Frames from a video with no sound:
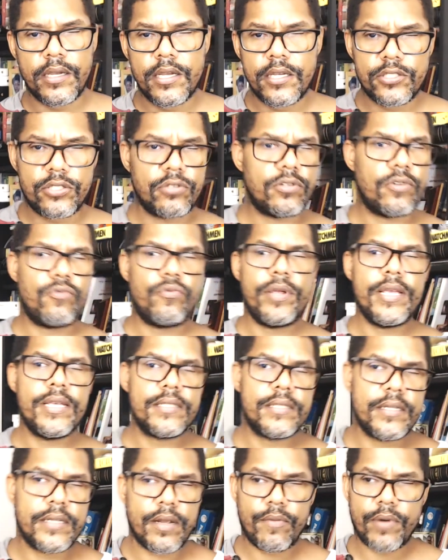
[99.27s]
So the
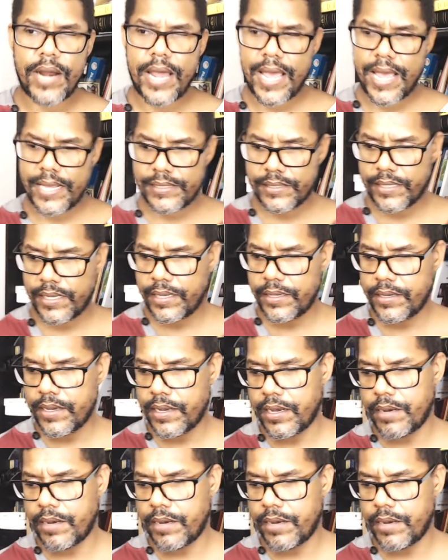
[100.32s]
reason they were asking